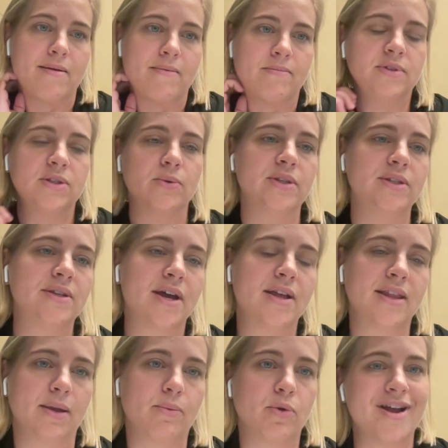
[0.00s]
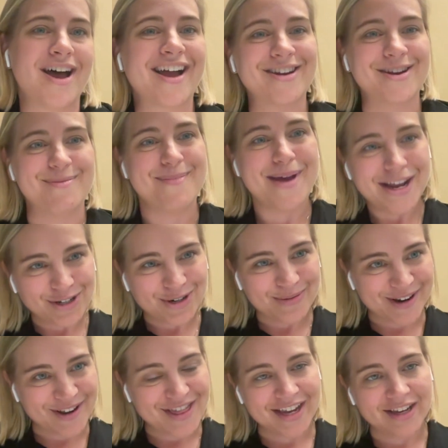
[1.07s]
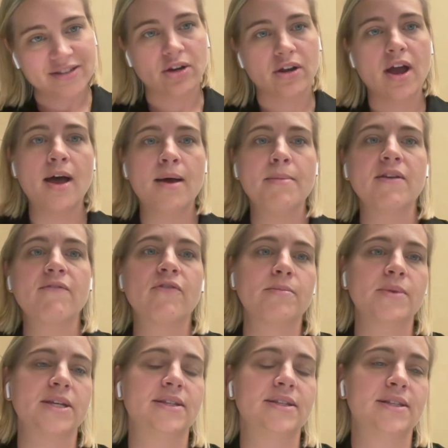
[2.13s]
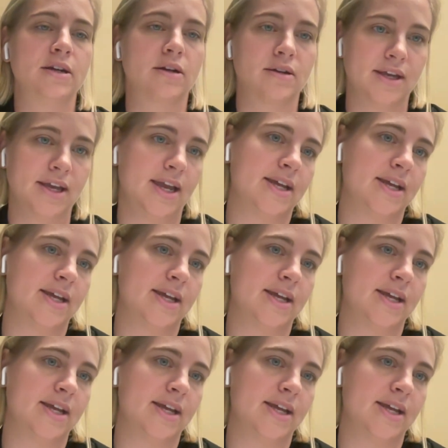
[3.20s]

So it's not like we're not going to measure where things are coming from necessarily.